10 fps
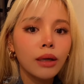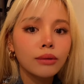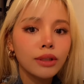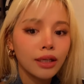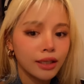
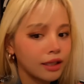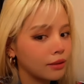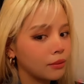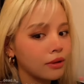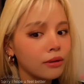I'll check
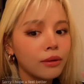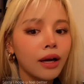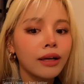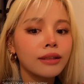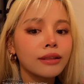in with
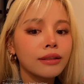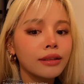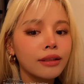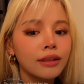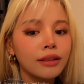you guys
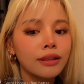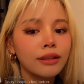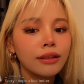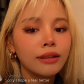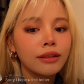
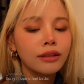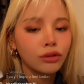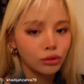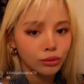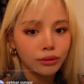
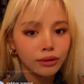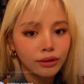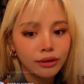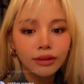soon.